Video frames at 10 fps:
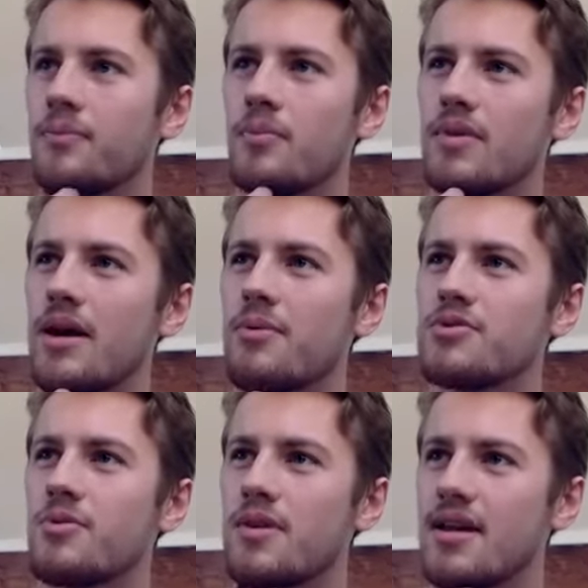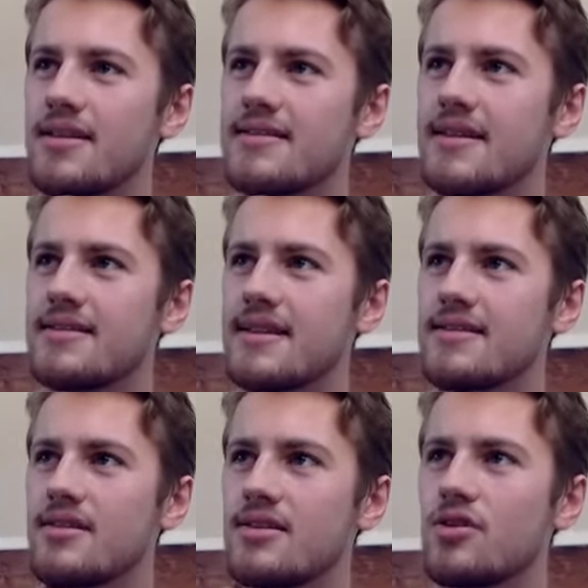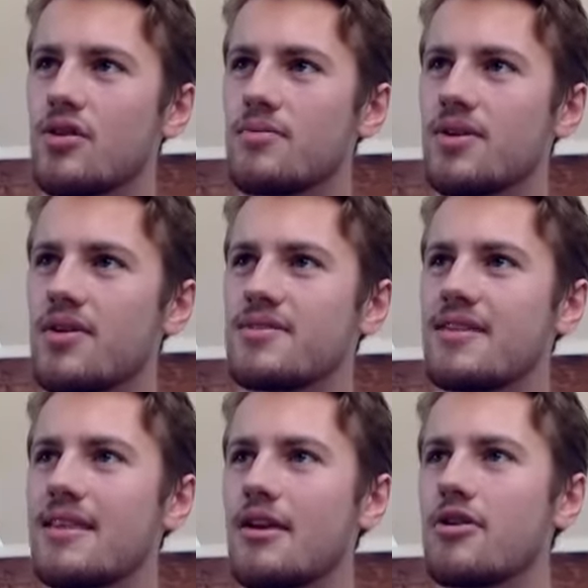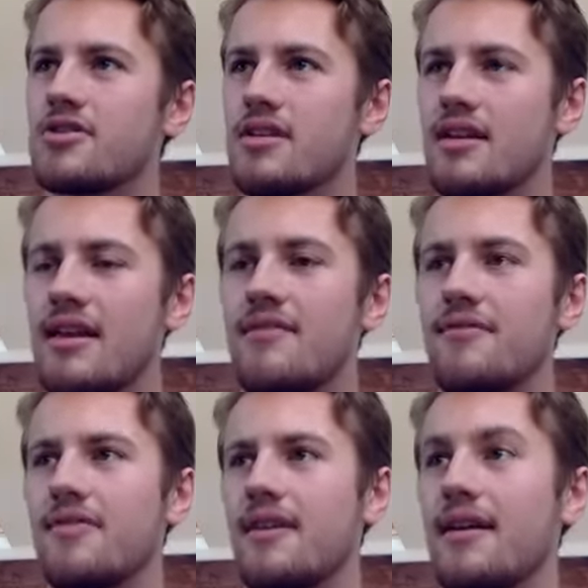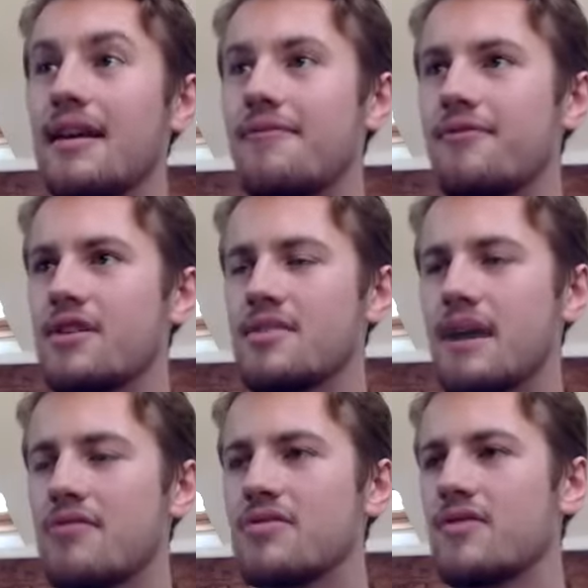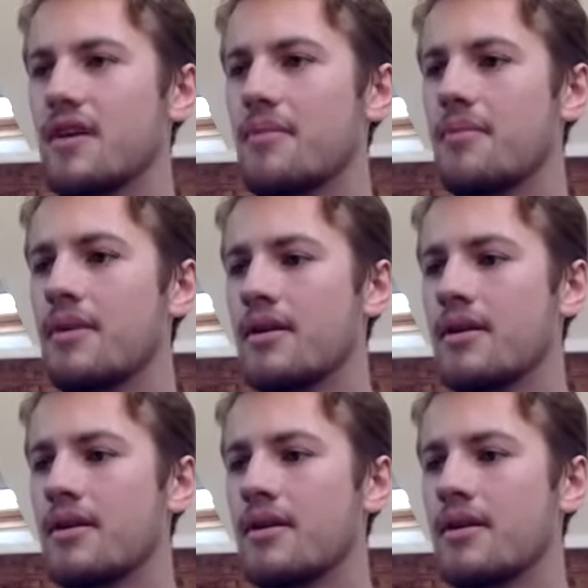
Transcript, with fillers: yeah, with identities, it's not, because there are an infinite amount of them.